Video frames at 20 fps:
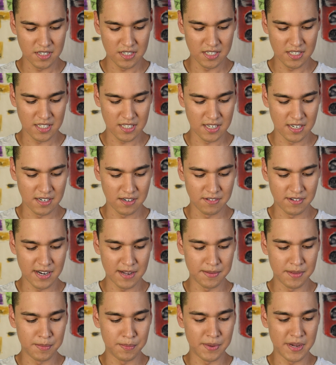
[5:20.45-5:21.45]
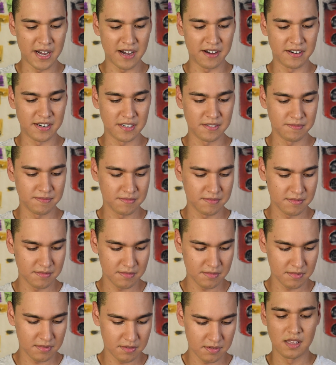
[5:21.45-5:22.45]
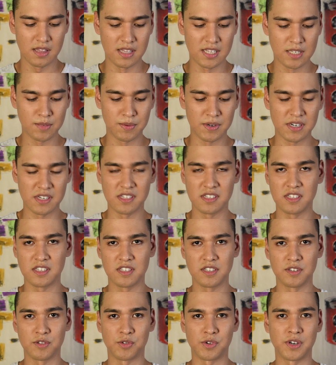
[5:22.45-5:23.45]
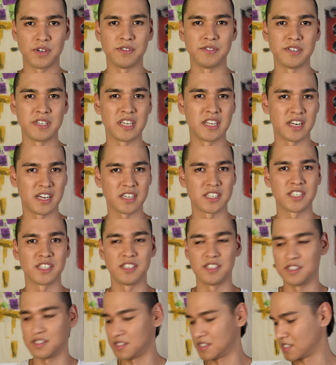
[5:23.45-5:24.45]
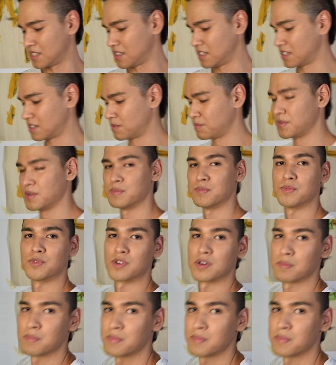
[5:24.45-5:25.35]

I'm just gonna grab the powder. This part of the tutorial you can actually use a little bit more